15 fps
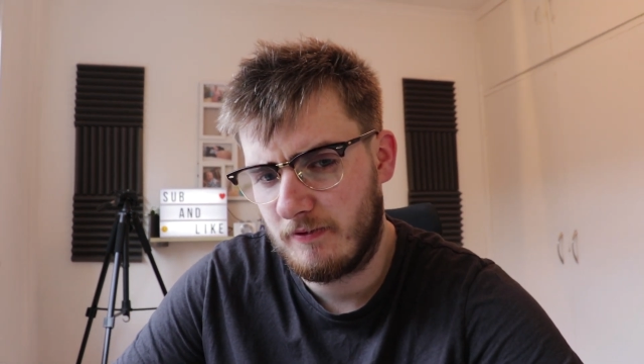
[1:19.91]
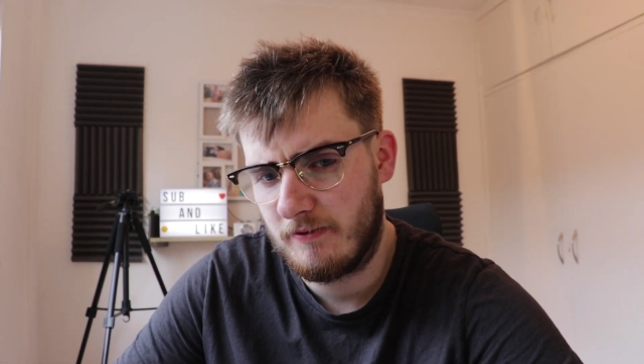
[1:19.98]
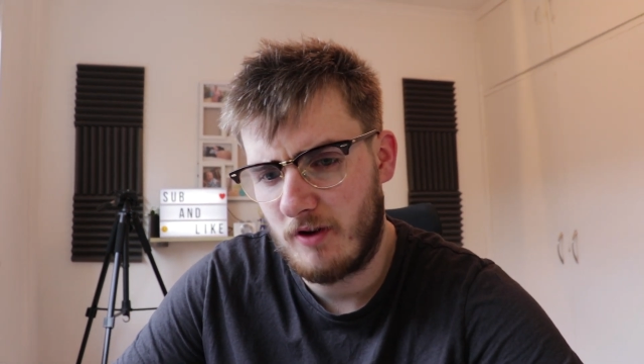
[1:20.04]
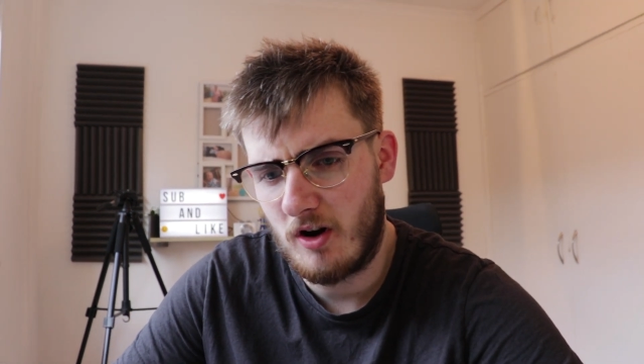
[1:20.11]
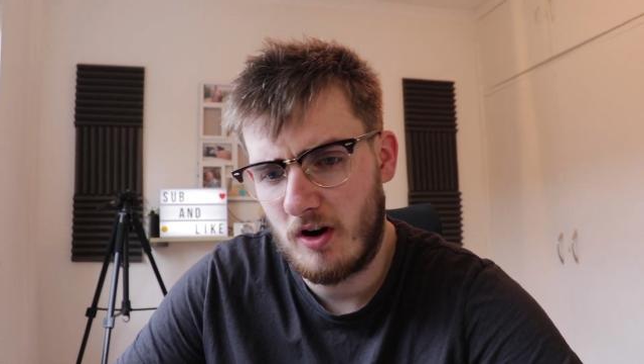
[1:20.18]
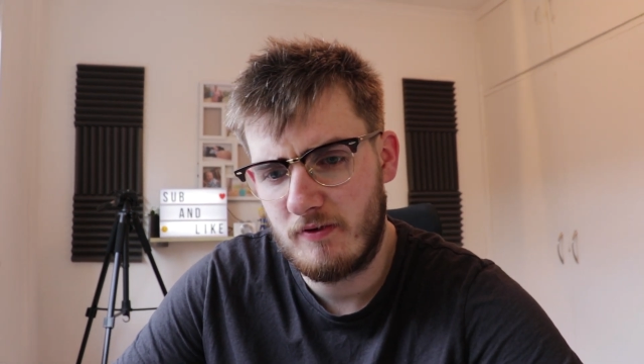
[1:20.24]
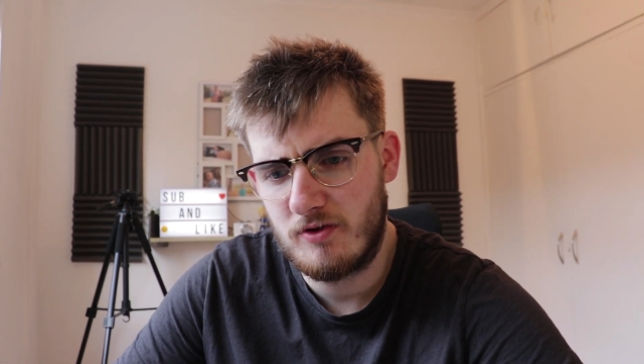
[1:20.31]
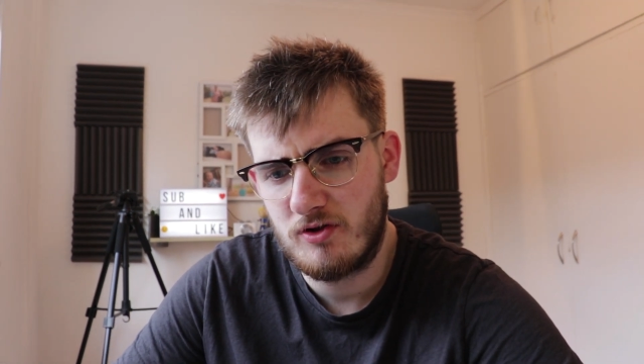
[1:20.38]

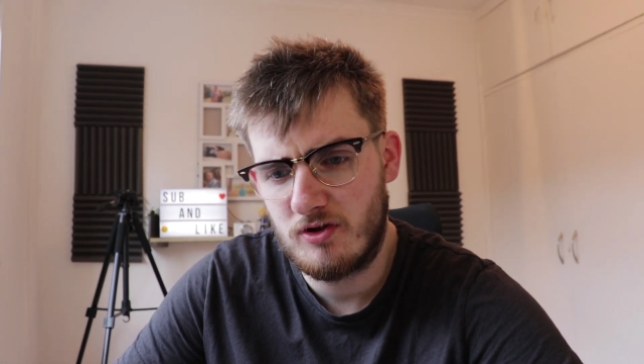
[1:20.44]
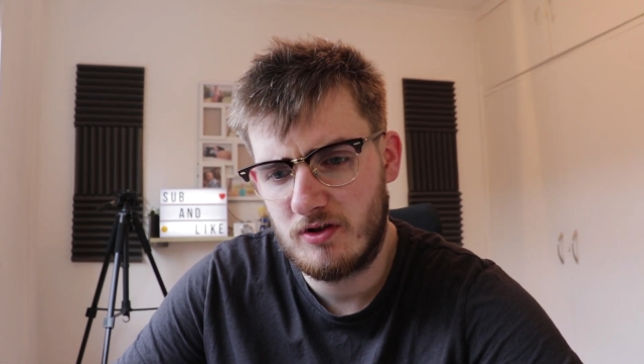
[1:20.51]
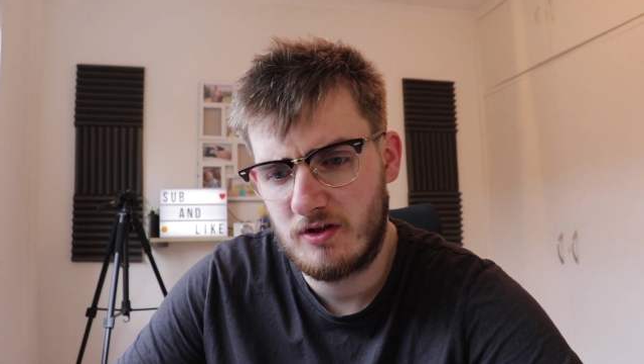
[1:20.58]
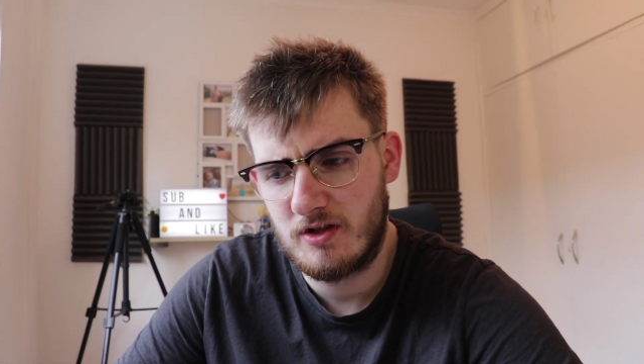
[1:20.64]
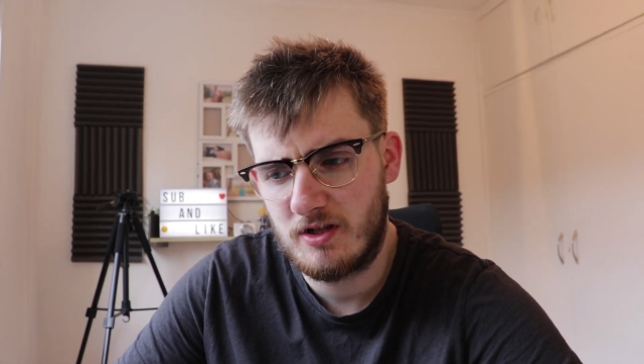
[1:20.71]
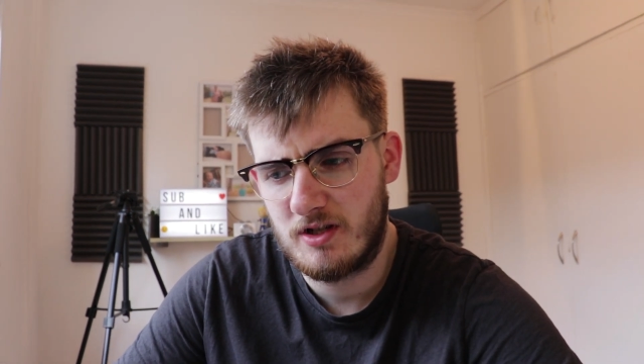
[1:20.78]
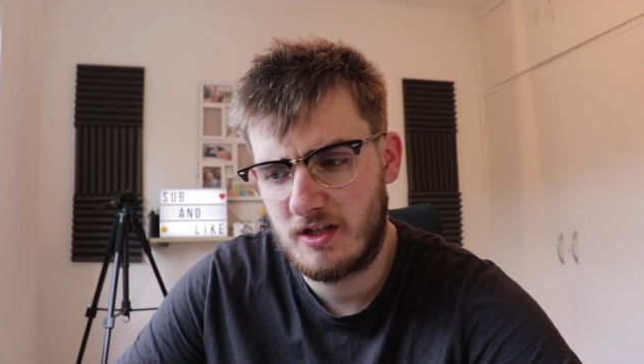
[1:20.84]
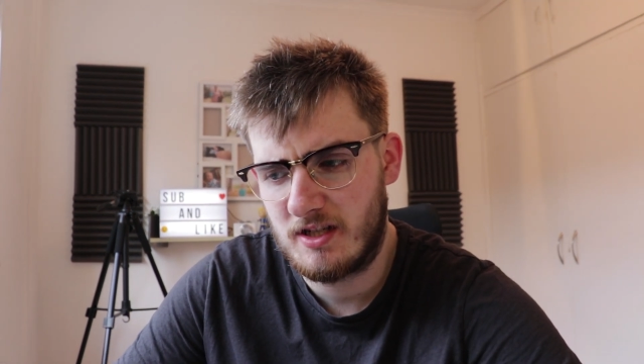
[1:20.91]

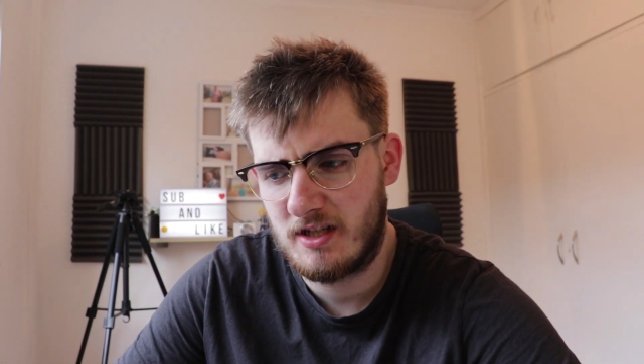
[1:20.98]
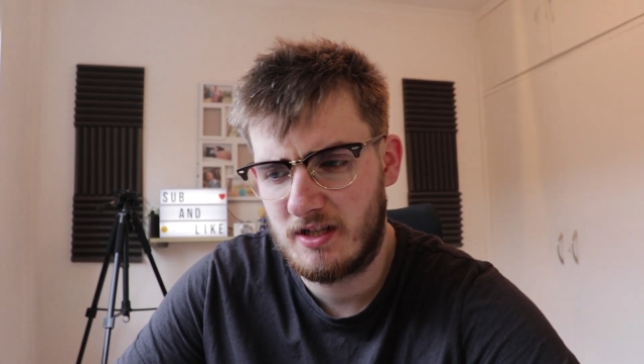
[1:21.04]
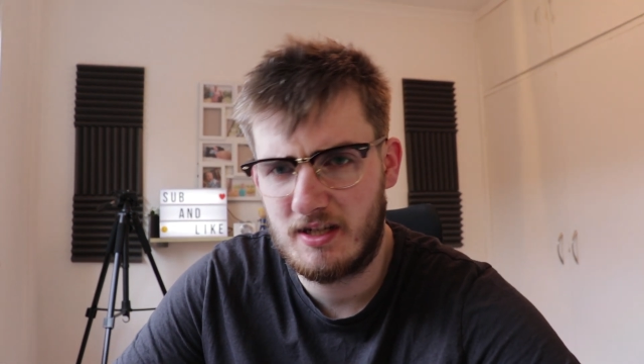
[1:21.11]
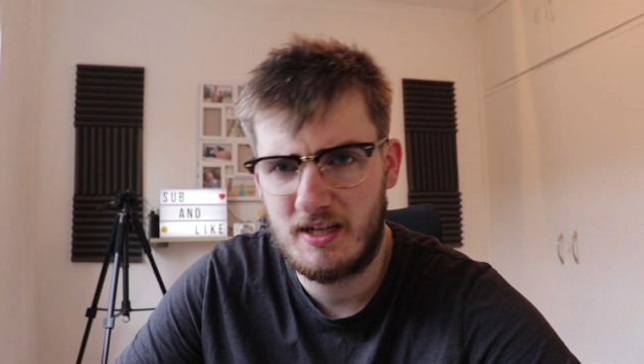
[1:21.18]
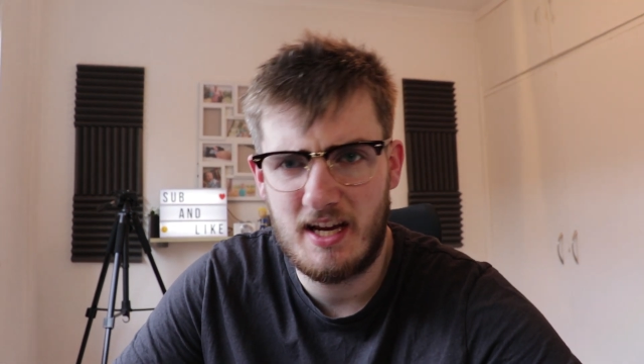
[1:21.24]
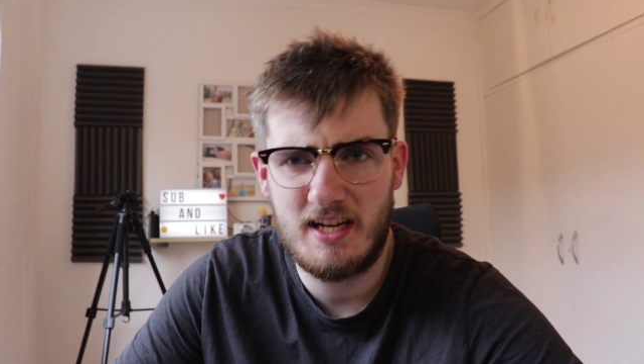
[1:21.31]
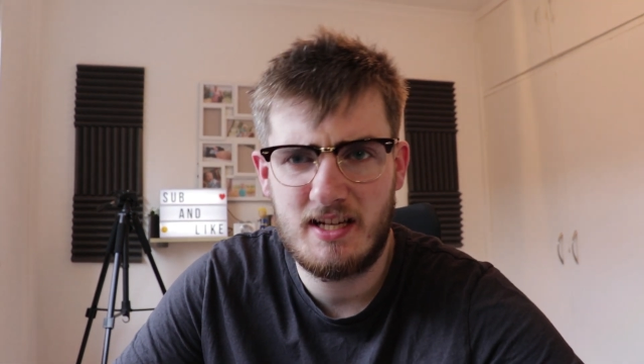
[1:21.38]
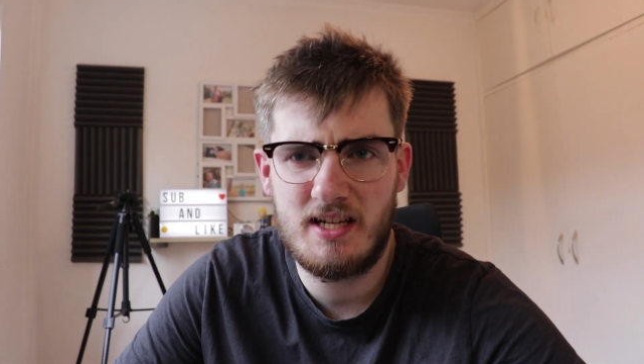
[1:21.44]

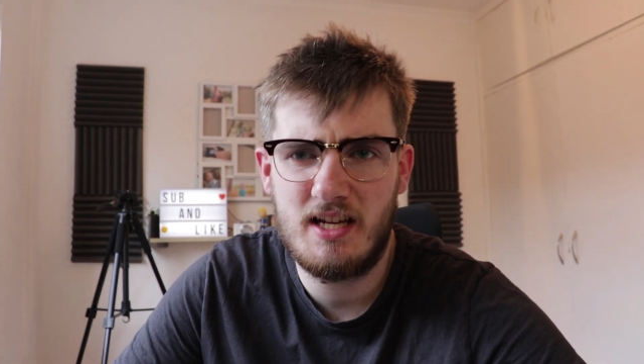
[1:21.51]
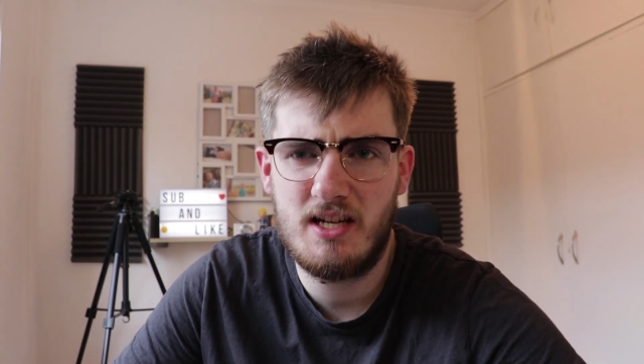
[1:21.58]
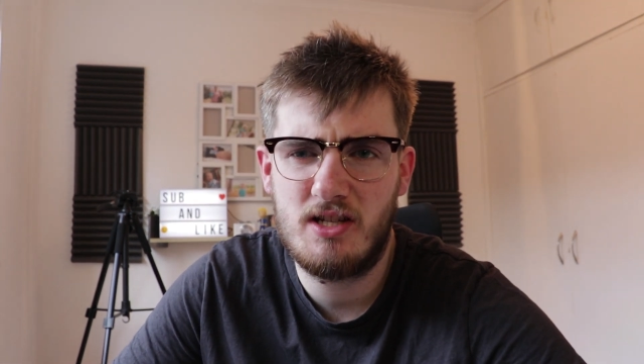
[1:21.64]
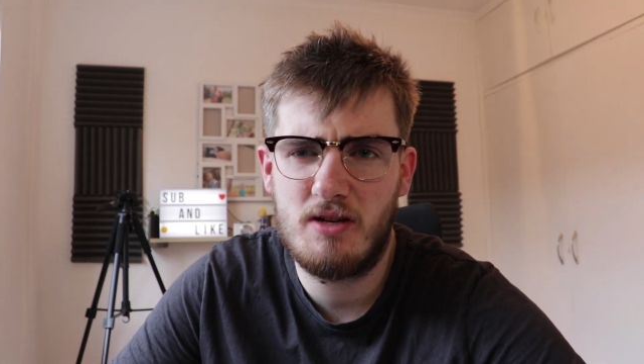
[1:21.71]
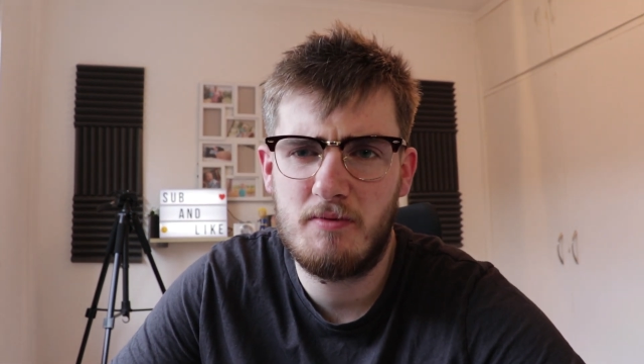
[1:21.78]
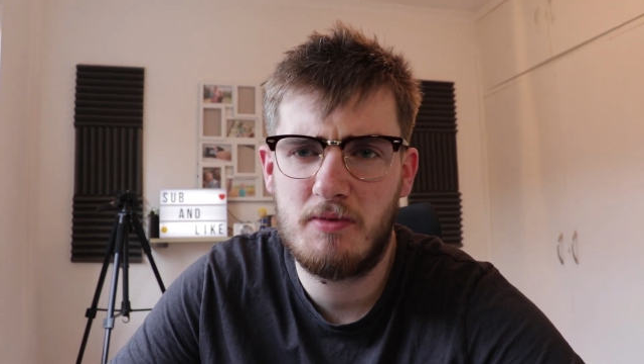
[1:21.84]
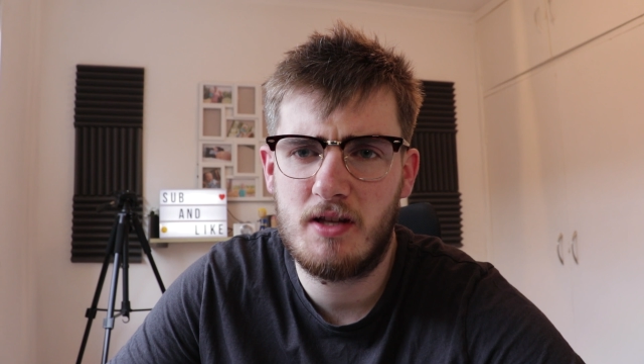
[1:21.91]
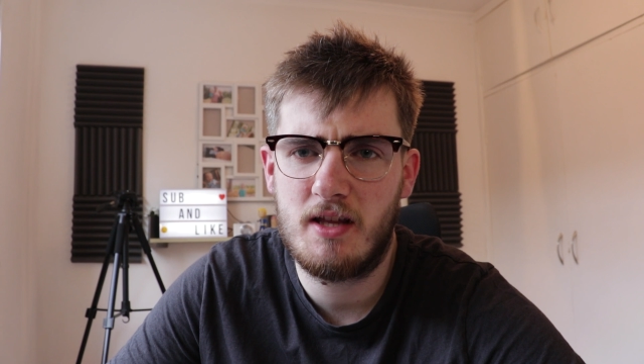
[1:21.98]
560
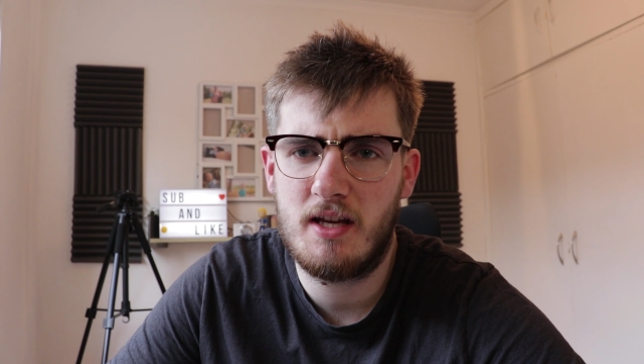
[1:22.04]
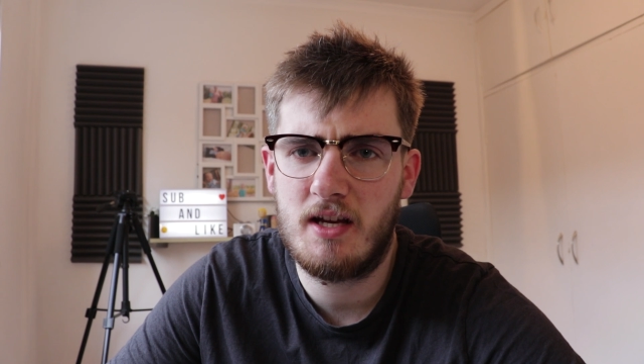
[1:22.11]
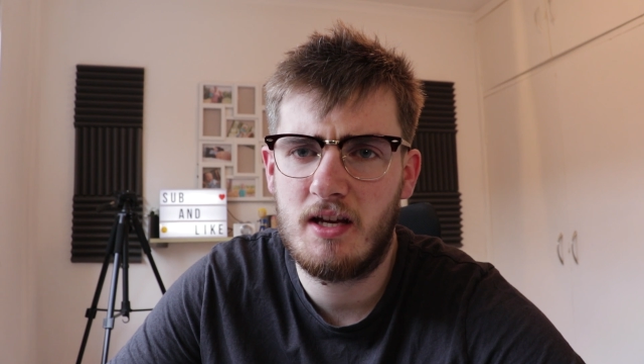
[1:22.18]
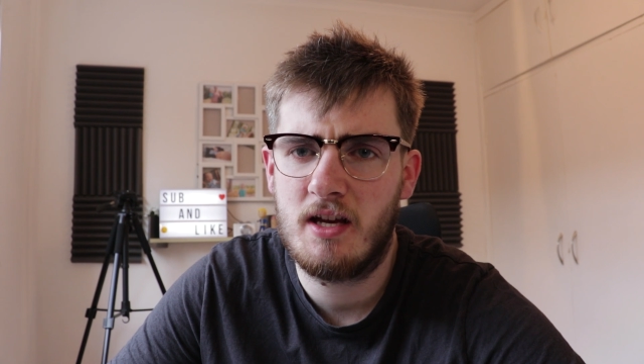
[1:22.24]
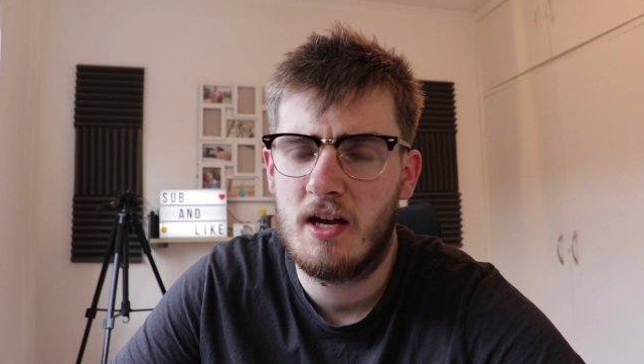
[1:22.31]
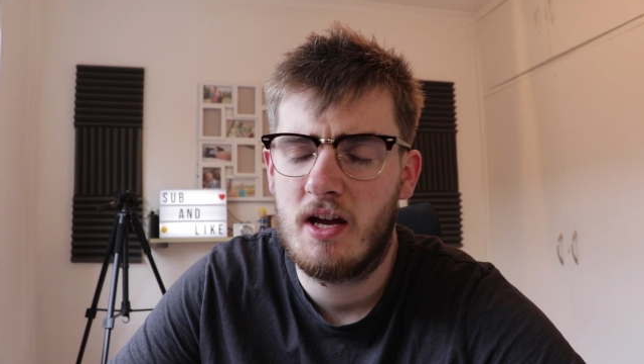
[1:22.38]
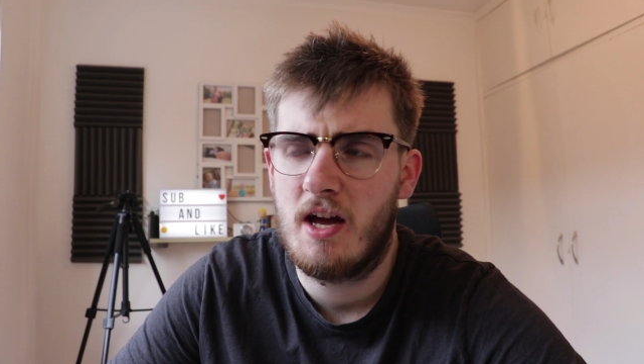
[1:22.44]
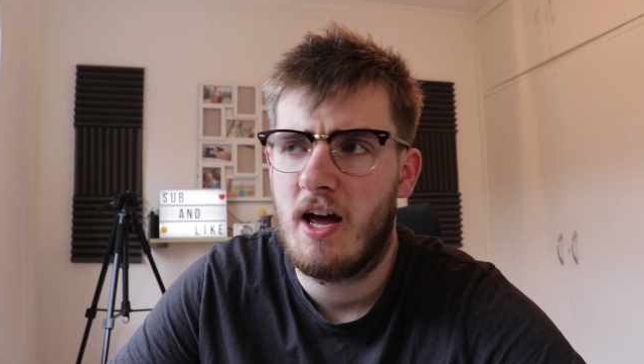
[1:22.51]
subs, I think.